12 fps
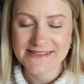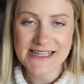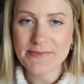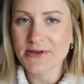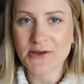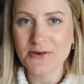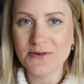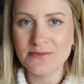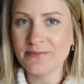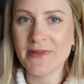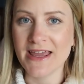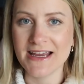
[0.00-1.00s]

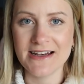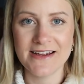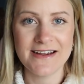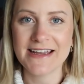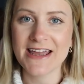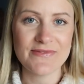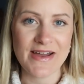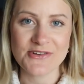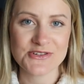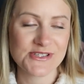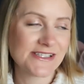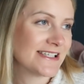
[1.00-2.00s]
typical me, like I get
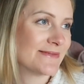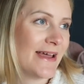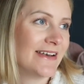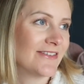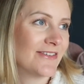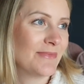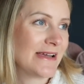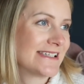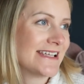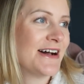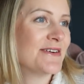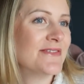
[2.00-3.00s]
vouchers to spend on
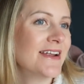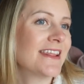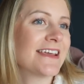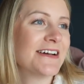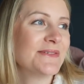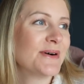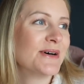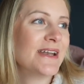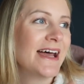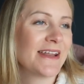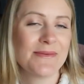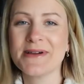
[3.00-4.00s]
myself, anything I
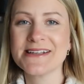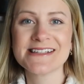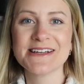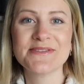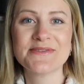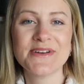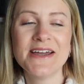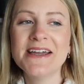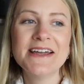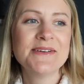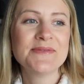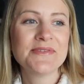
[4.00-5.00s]
want, and I buy stuff
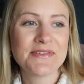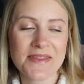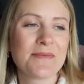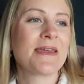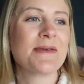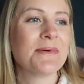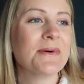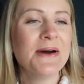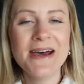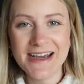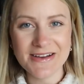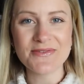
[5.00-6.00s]
for other
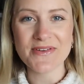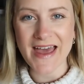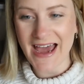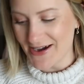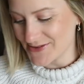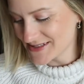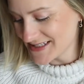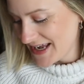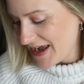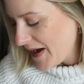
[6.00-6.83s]
people, for the house.